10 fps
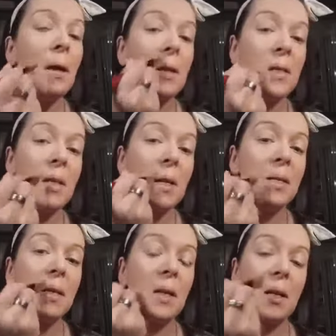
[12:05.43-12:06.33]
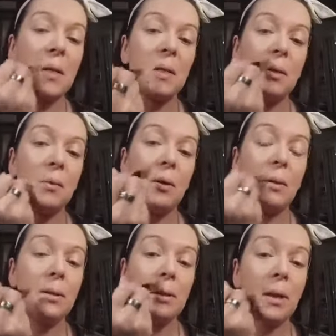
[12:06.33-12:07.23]
It's an international
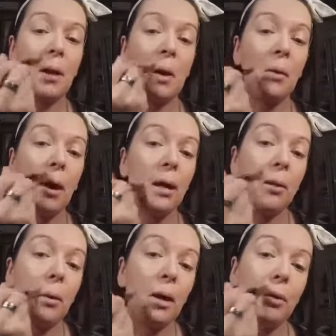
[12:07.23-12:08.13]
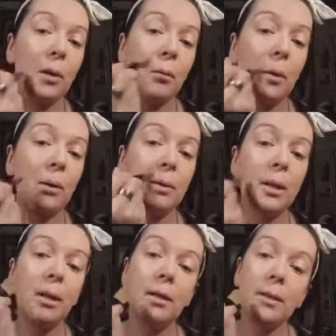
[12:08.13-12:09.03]
one, so anywhere in the world
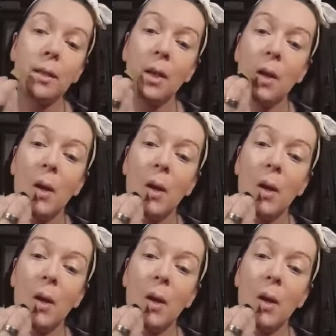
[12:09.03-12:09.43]
can enter.